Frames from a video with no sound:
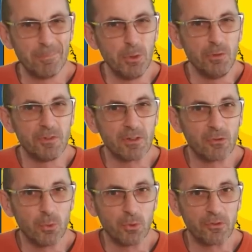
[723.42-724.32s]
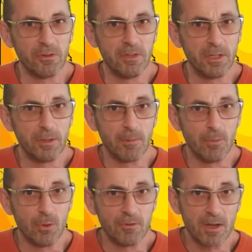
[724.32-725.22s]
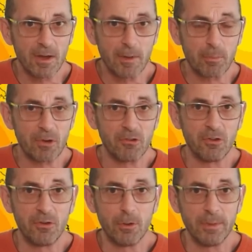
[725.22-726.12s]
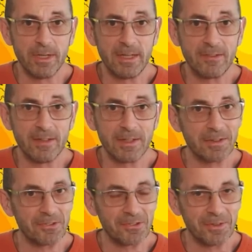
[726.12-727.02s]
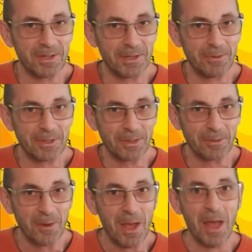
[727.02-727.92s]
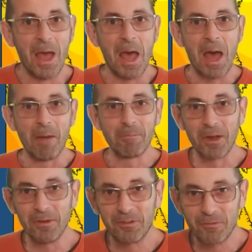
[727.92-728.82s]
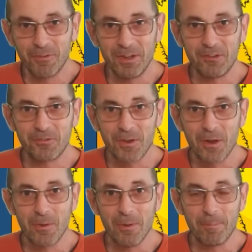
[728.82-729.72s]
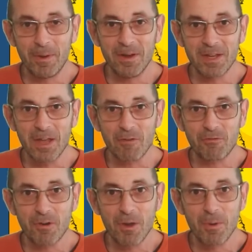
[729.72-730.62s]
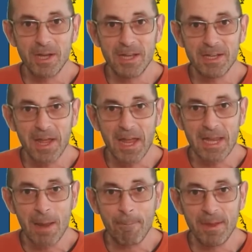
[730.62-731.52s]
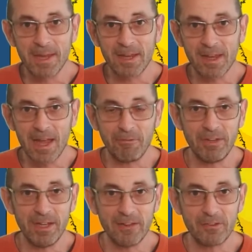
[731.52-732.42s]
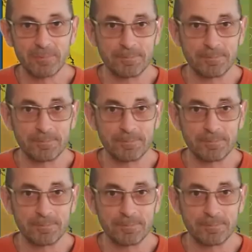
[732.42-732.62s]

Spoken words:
moving towards a little bit more of a high pressure dominated scenario. I'm going to finish though by throwing in a big caveat.